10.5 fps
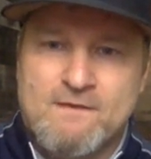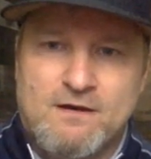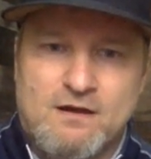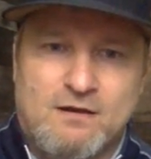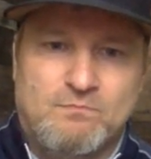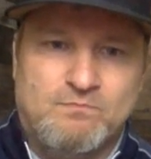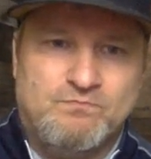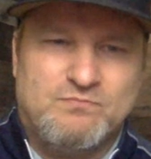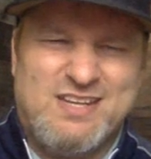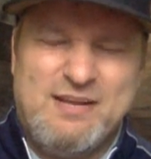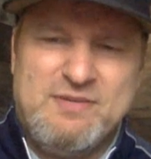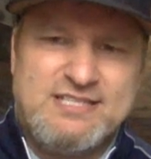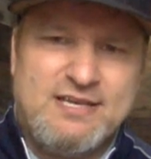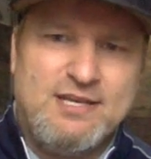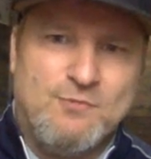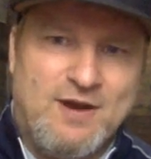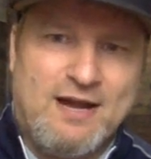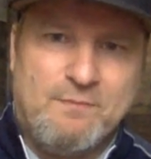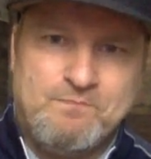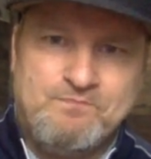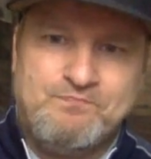And let me tell you why.
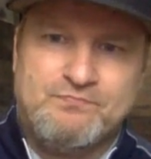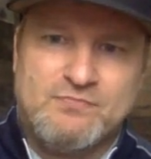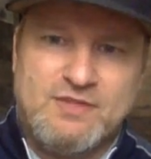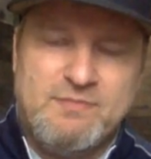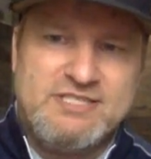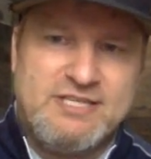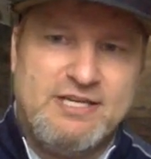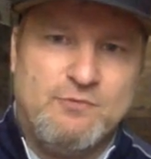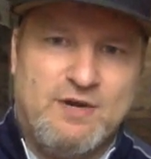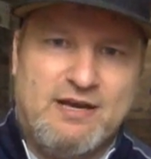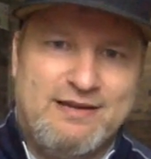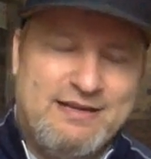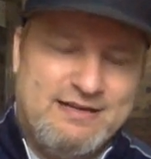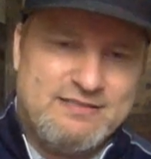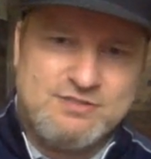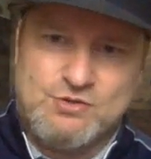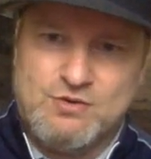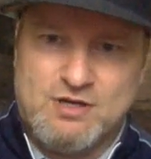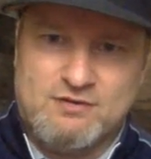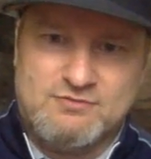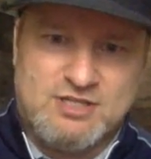And this is going
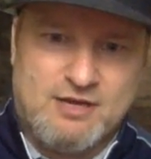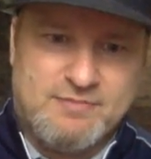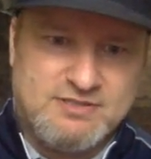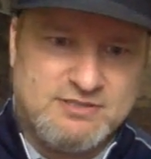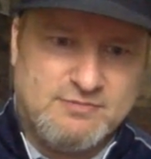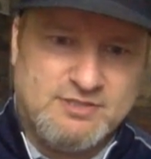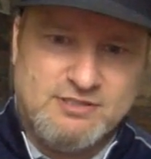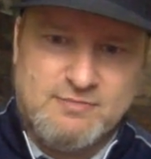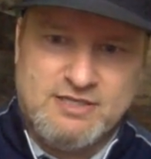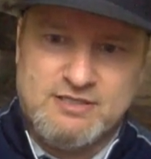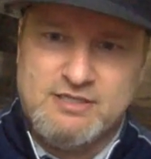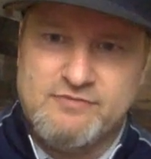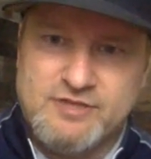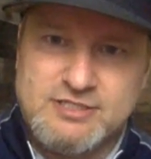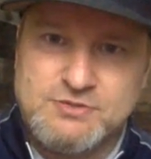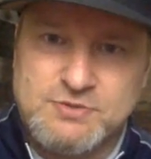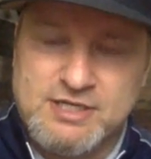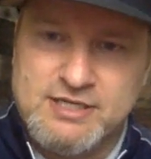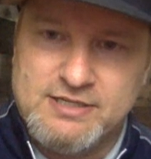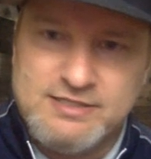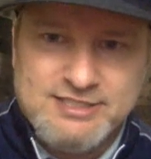off topic. Some of you may leave, and that's
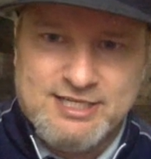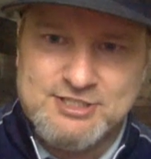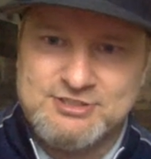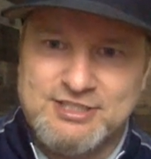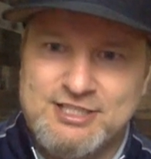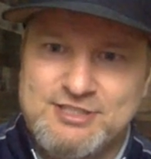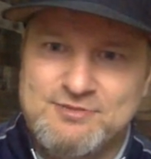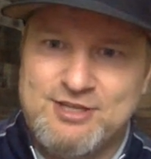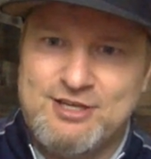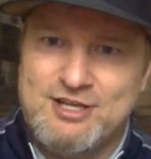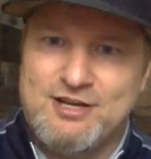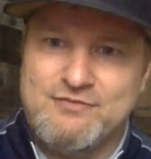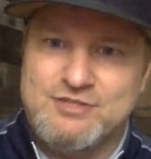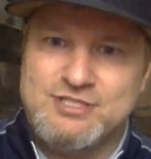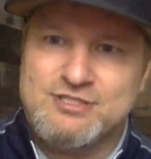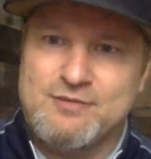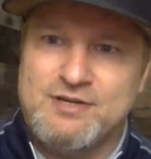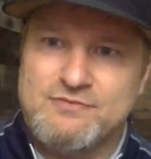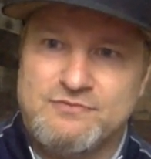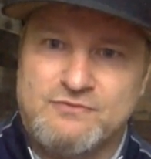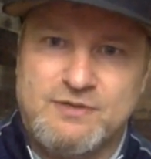okay. I understand you. A lot of you just come in here
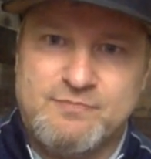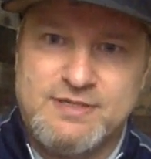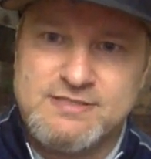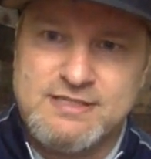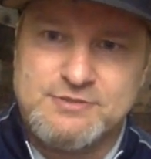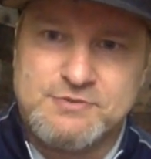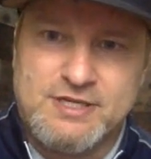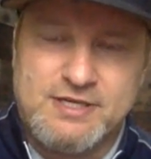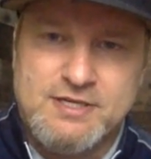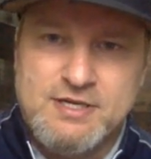for free picks, and that's okay.